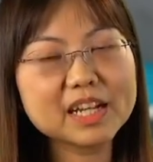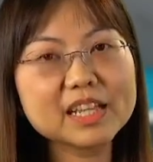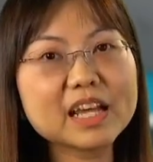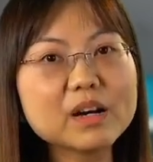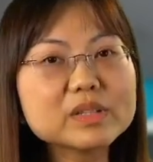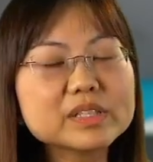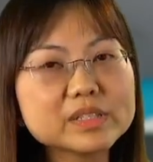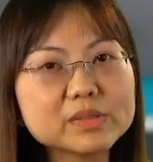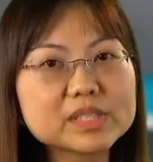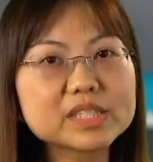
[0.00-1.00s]
allow the
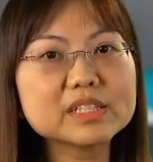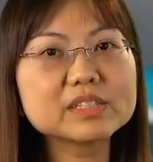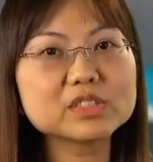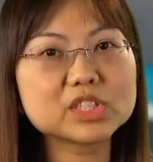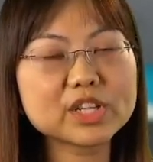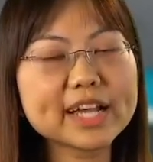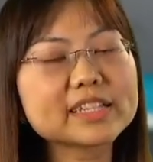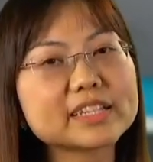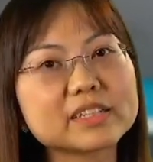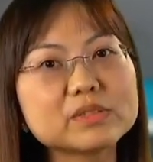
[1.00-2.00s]
user to track
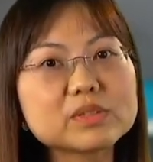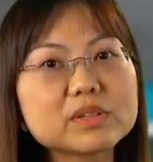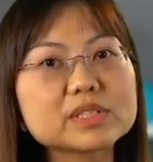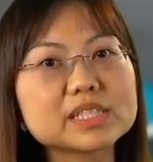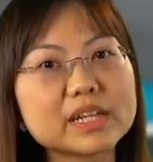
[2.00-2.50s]
their glucose